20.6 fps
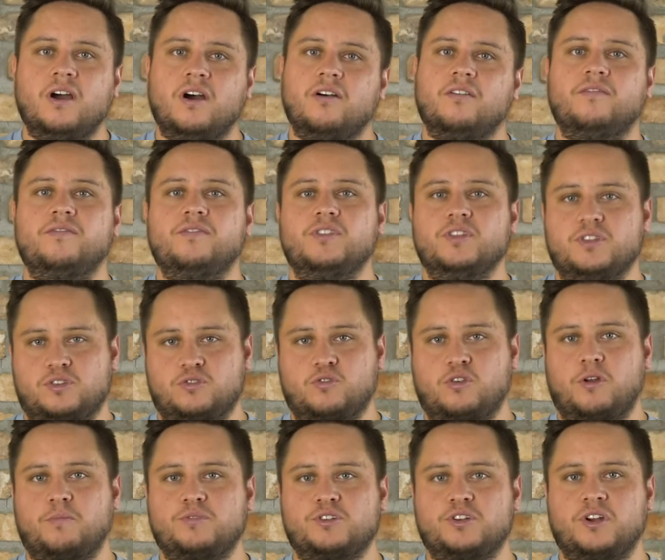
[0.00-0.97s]
of the
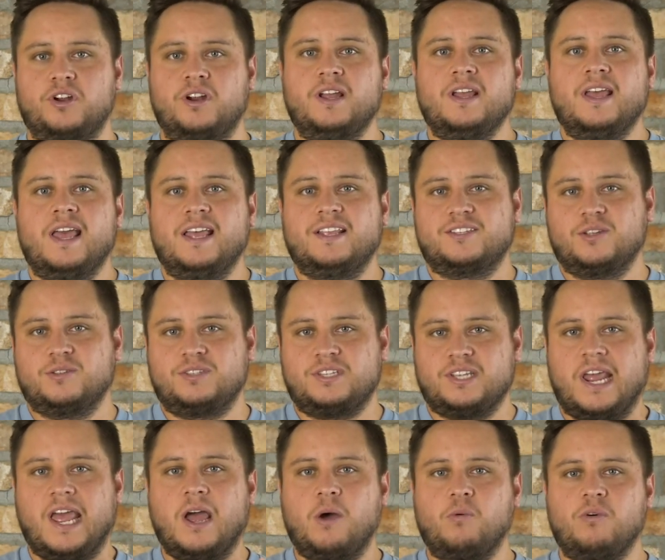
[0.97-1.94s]
Scripture. And so
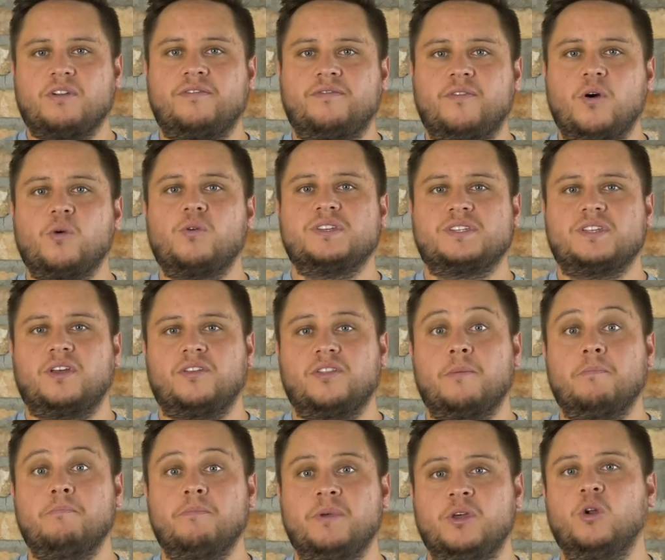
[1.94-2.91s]
today I want to focus on
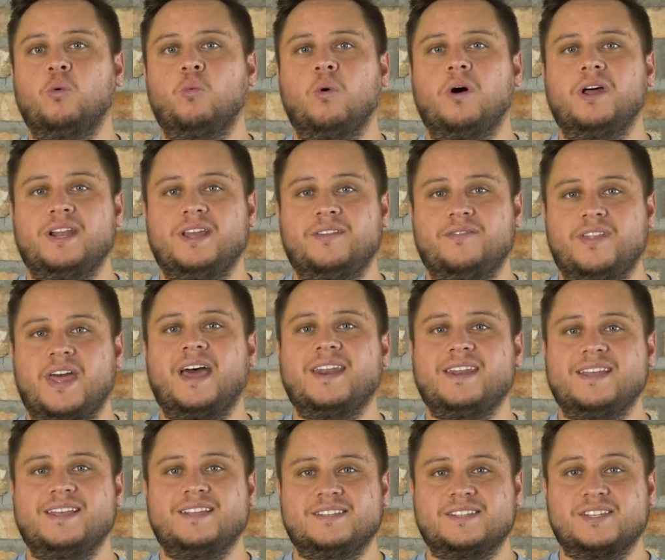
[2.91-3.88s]
the middle one, and
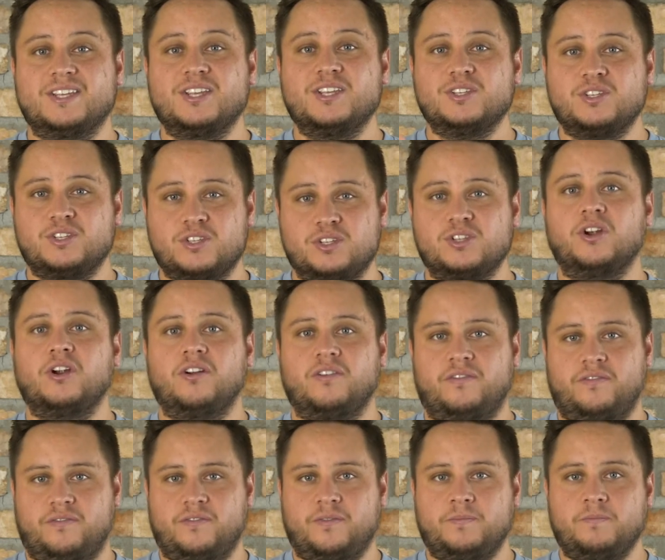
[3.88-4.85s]
that is
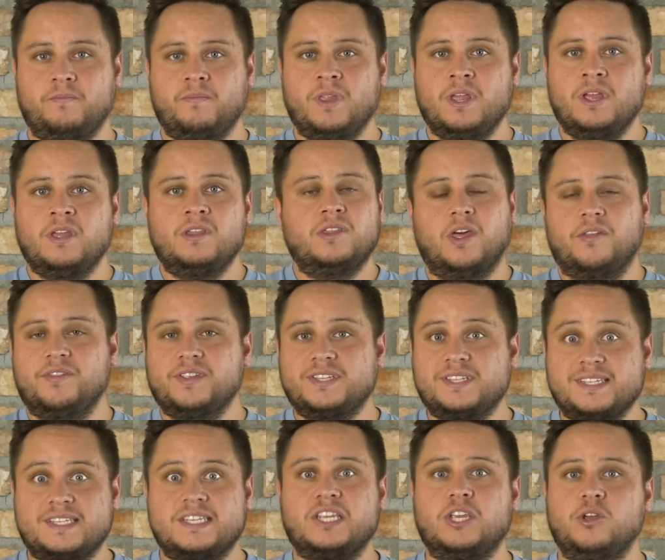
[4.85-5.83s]
serve. Now, this
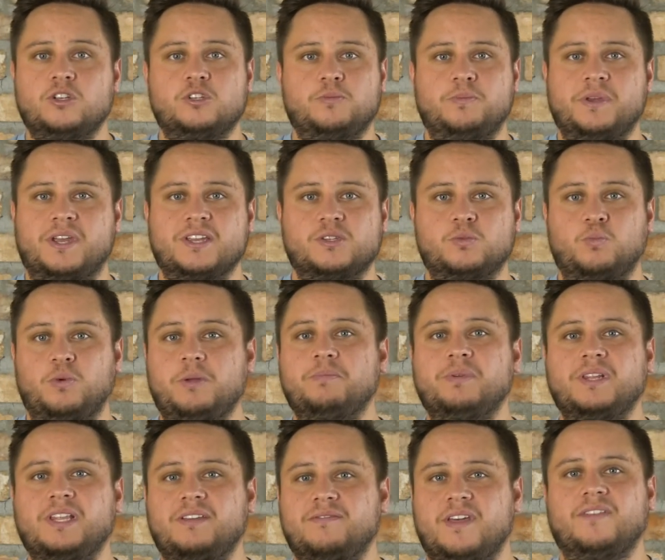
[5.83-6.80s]
is huge because we
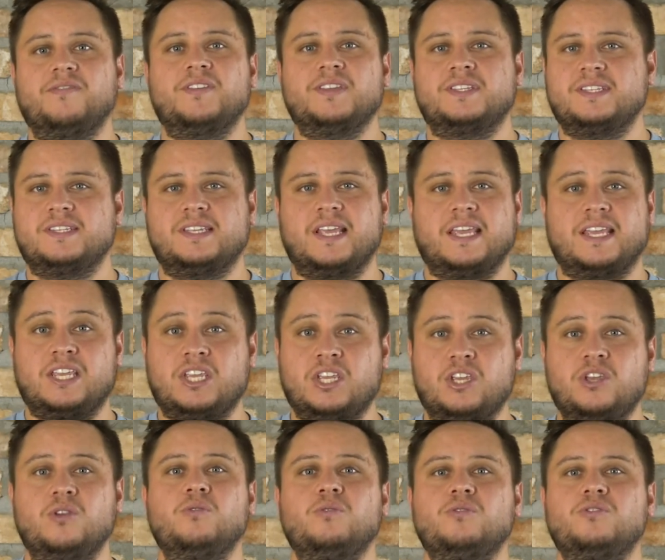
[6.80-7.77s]
believe that this is a
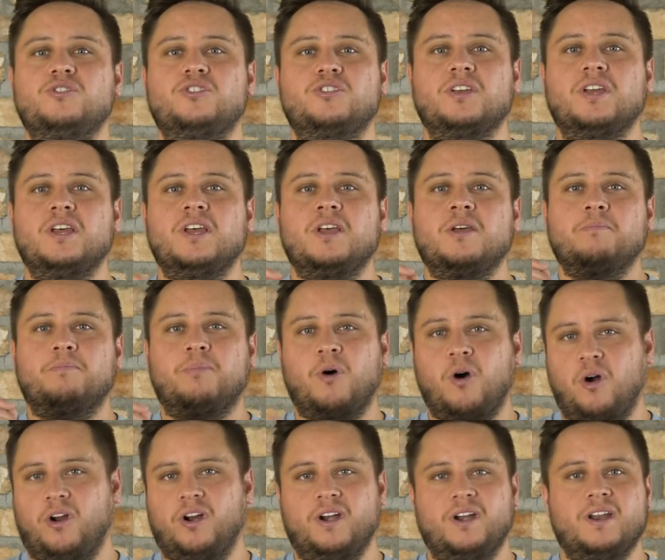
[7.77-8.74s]
huge
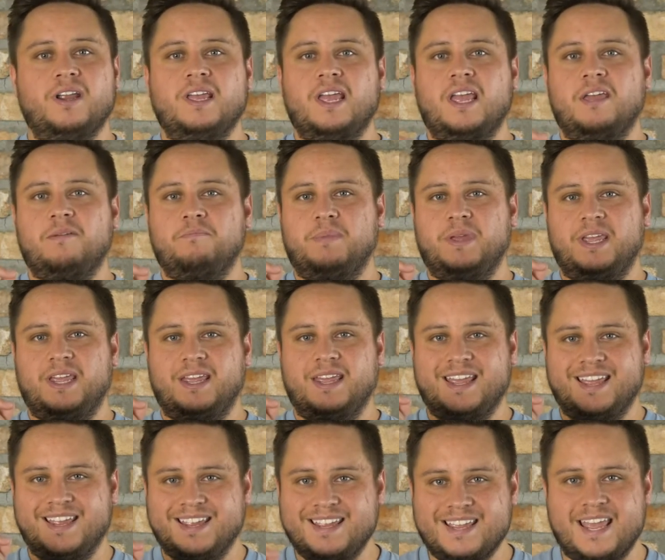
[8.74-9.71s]
part in being
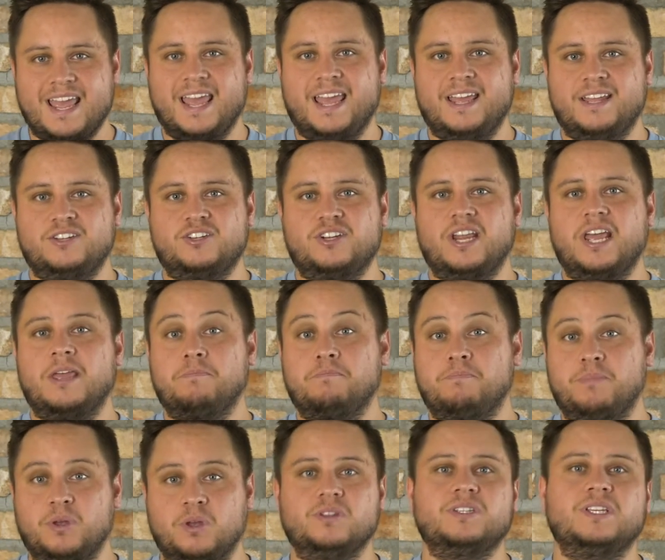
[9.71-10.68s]
engaged in
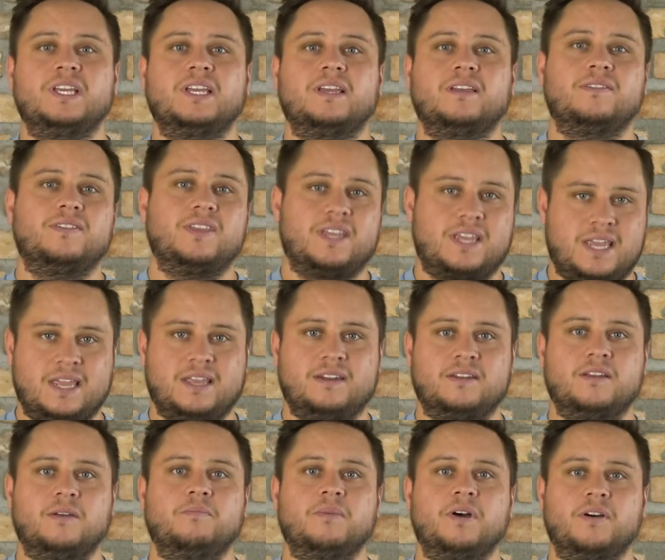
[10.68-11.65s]
building the
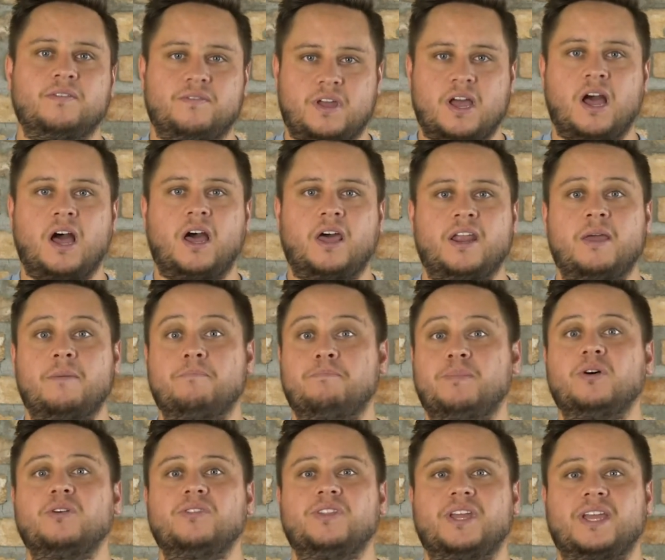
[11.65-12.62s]
kingdom of God and
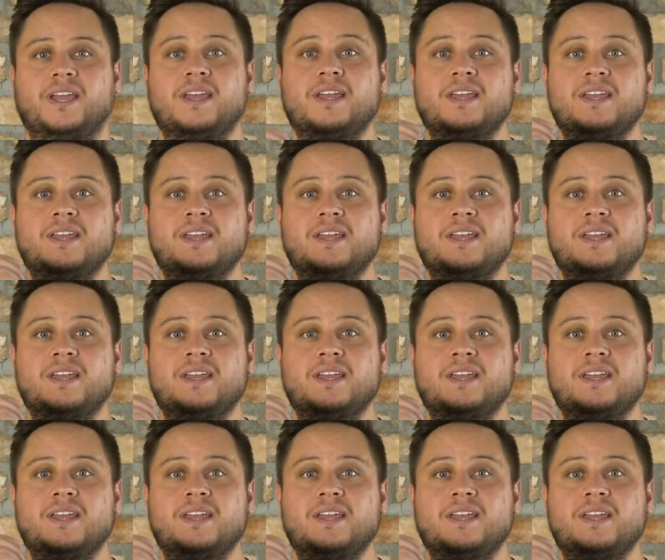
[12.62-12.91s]
building